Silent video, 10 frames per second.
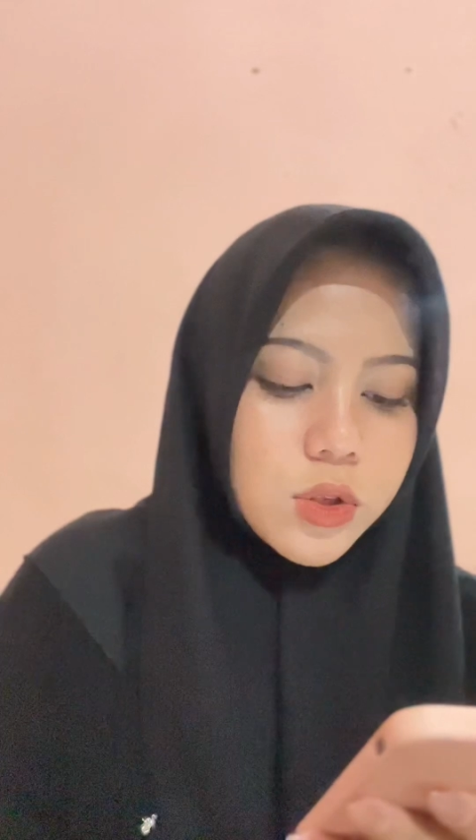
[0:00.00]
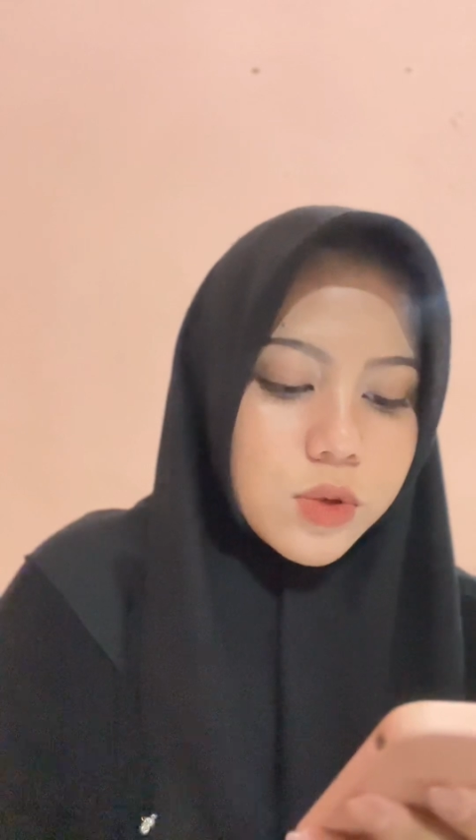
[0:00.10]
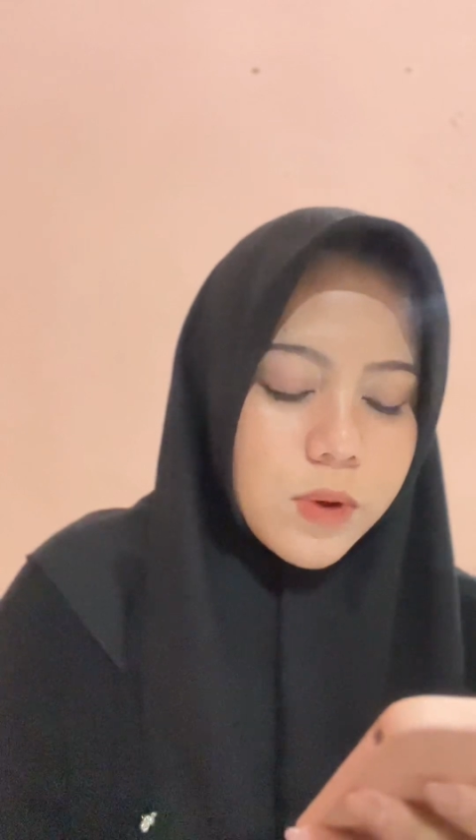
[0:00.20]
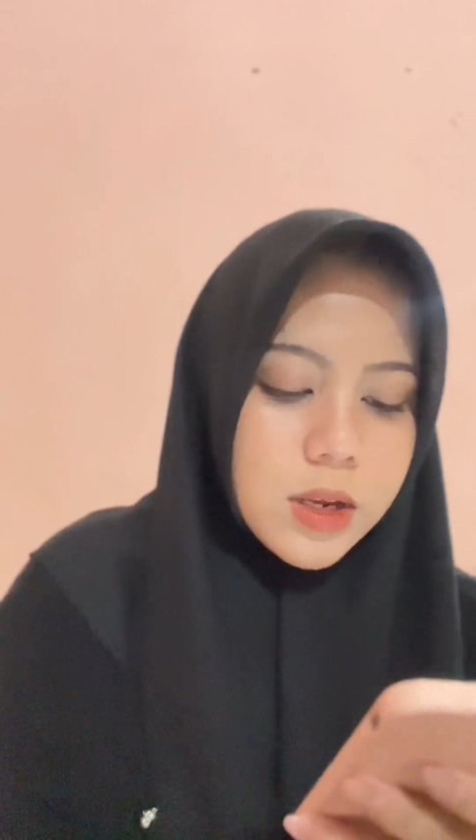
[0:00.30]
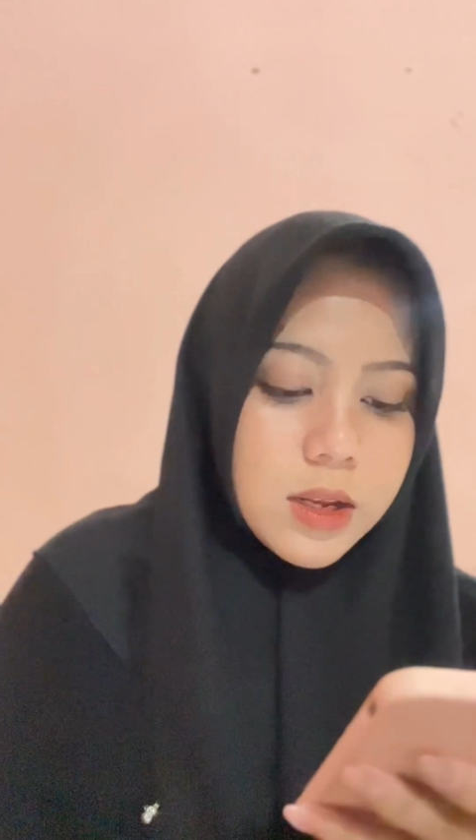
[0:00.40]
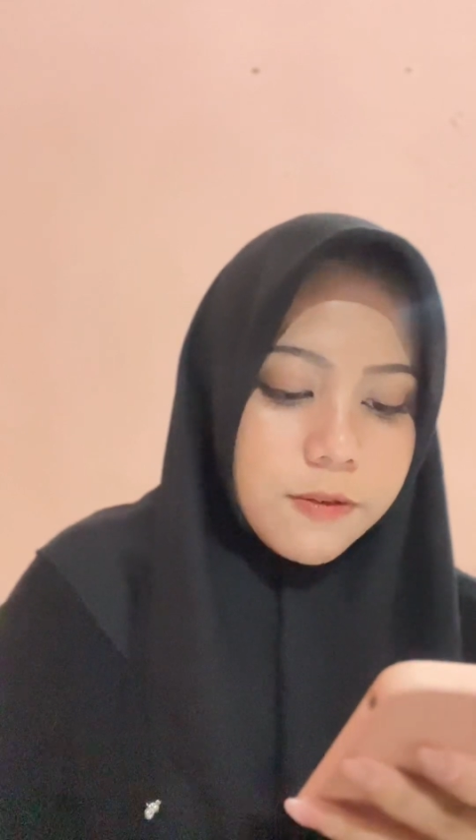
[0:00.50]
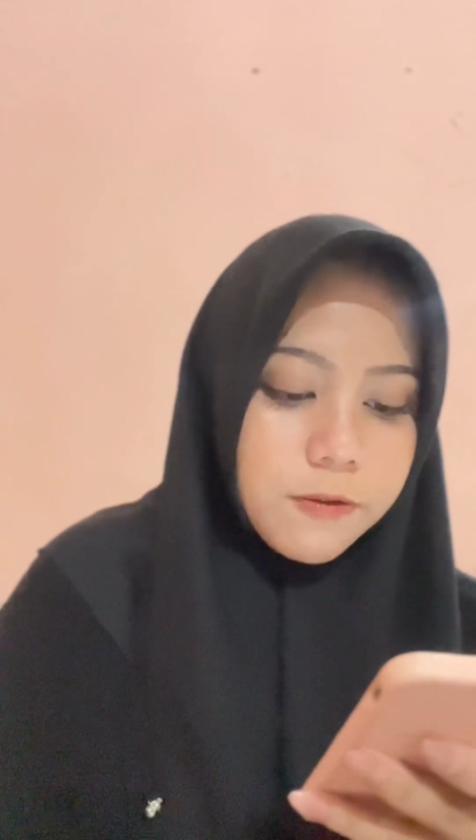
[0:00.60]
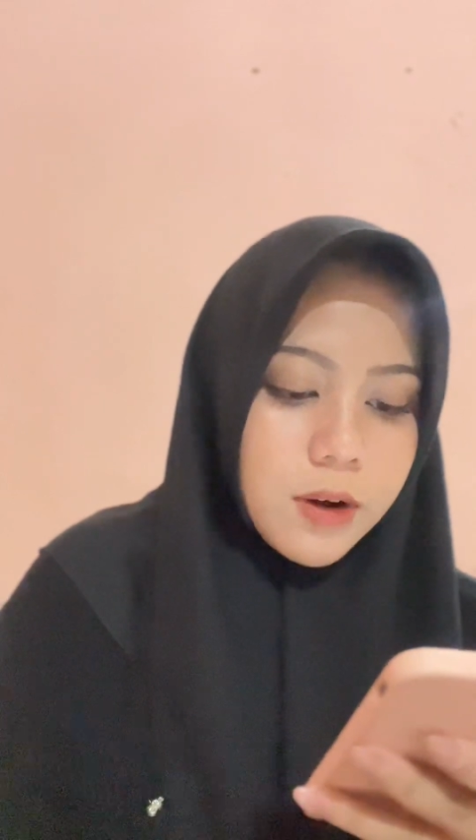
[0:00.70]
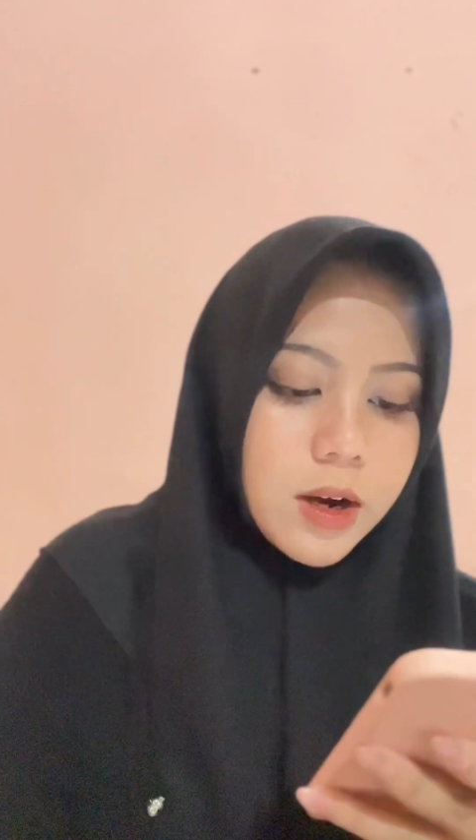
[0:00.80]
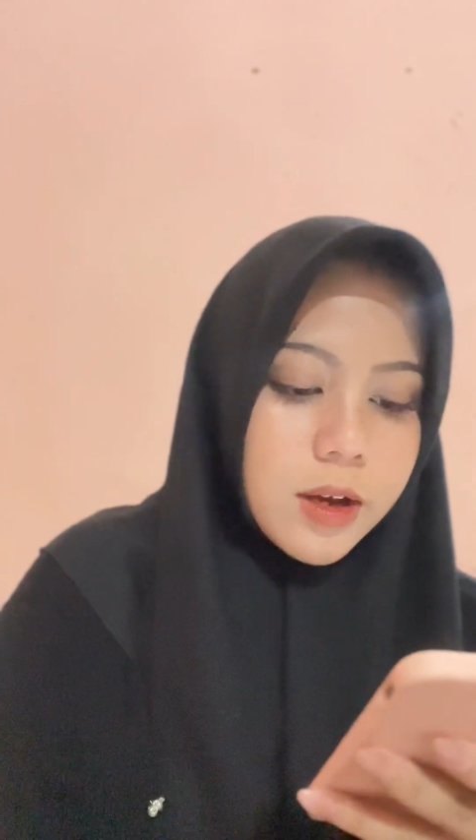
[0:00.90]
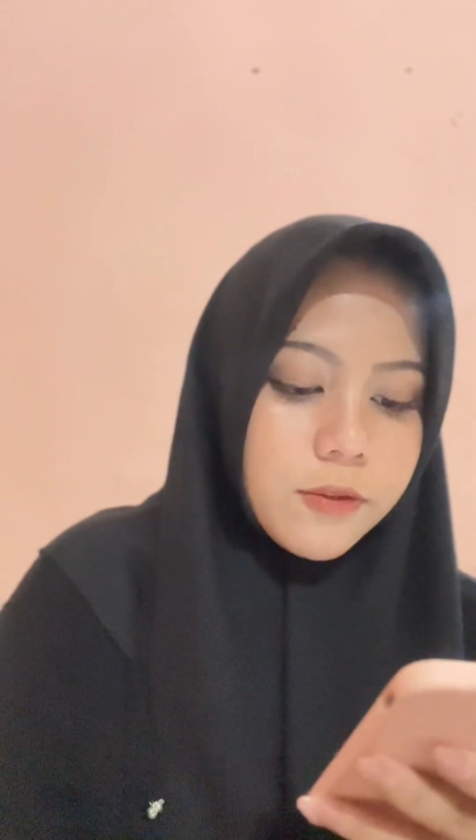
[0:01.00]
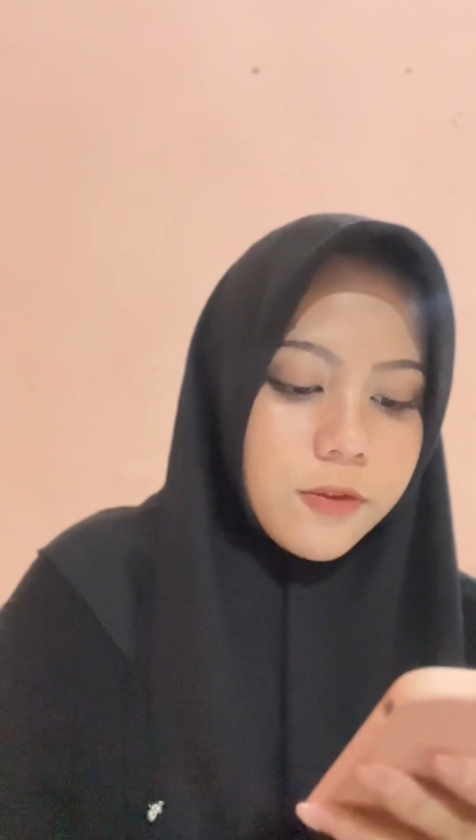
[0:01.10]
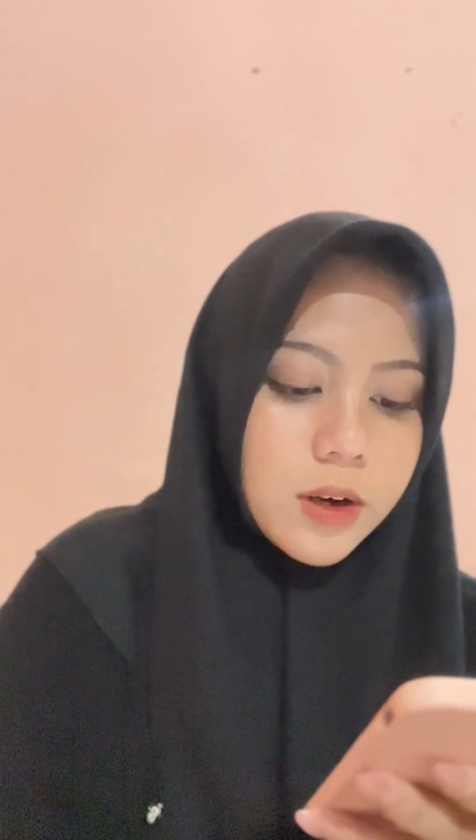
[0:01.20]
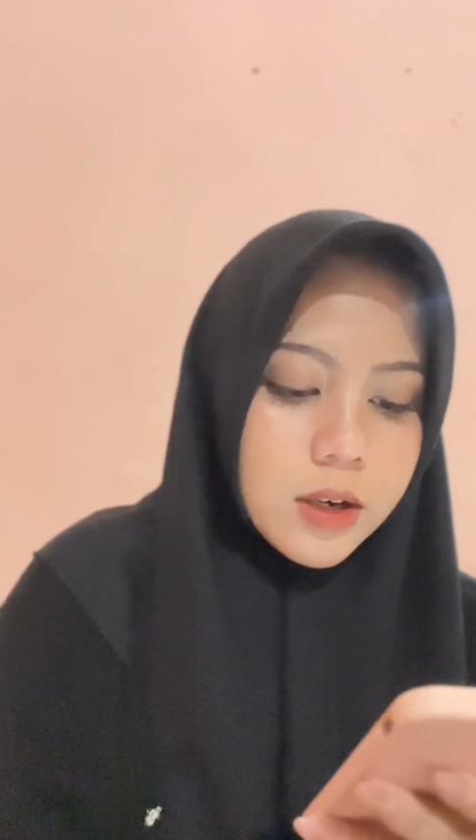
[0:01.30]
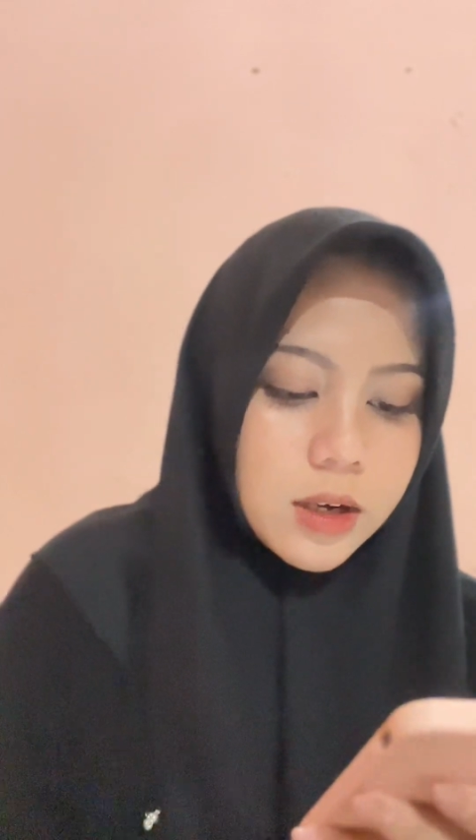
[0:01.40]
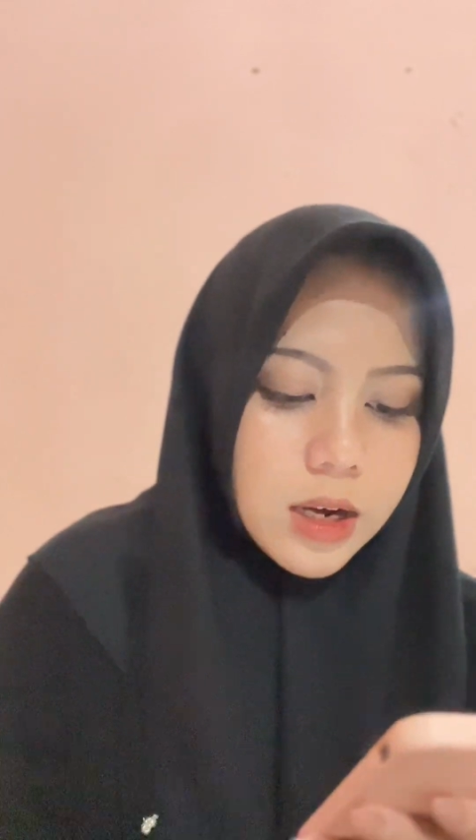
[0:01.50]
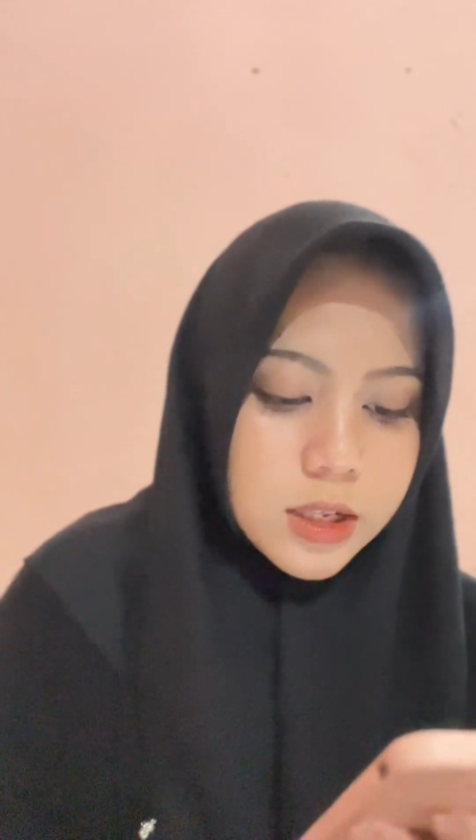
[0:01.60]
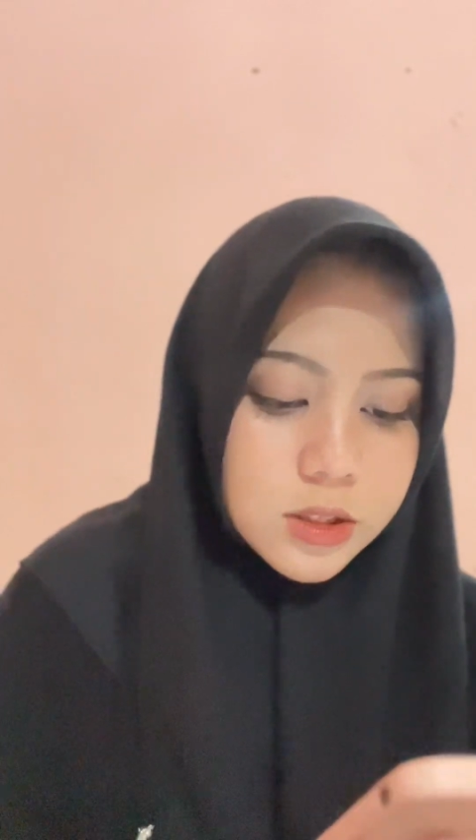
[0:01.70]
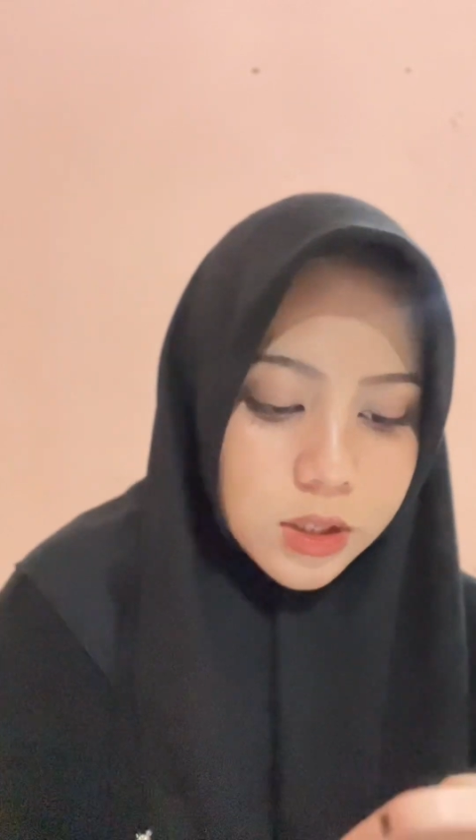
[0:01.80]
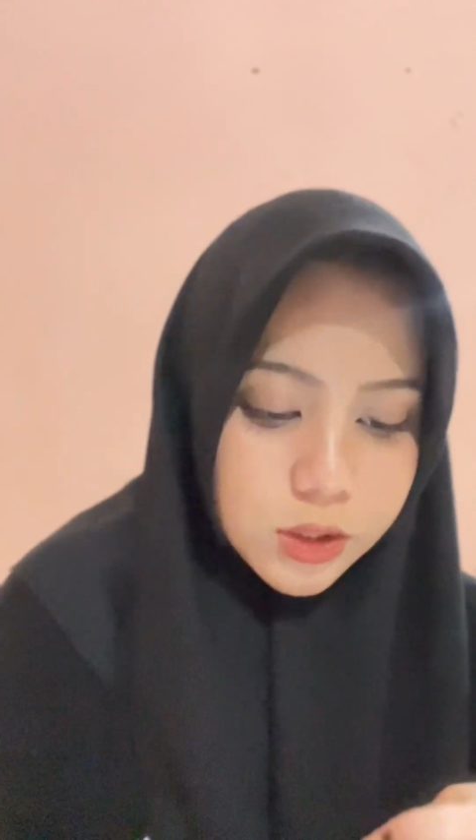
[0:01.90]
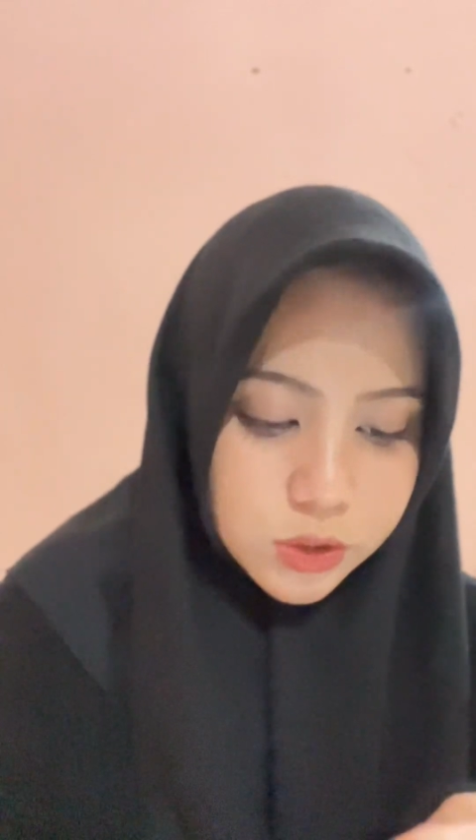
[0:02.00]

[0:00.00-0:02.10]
25 until